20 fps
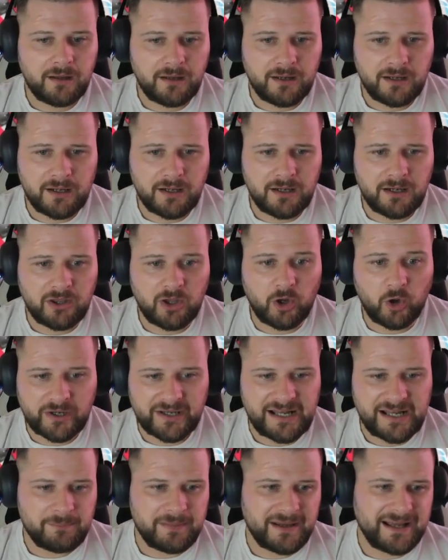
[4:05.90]
Uh, the
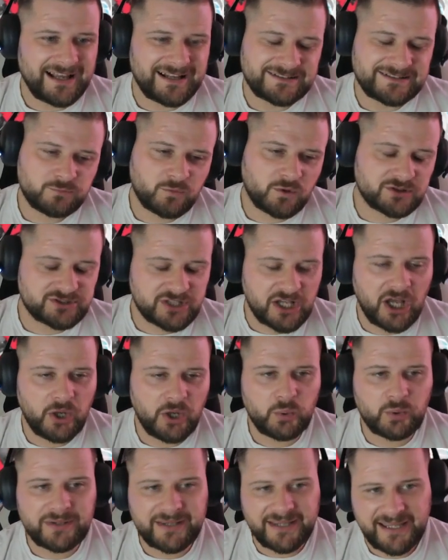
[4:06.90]
holiday packs was
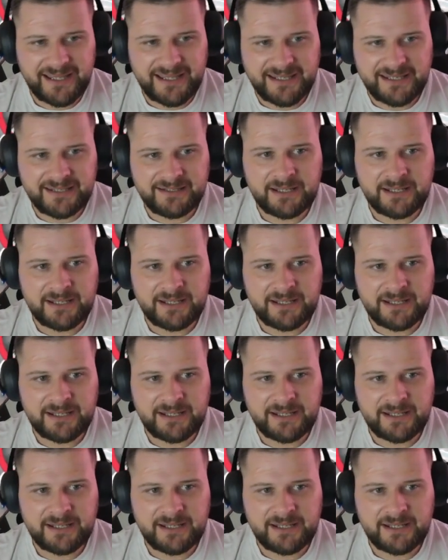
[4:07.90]
okay.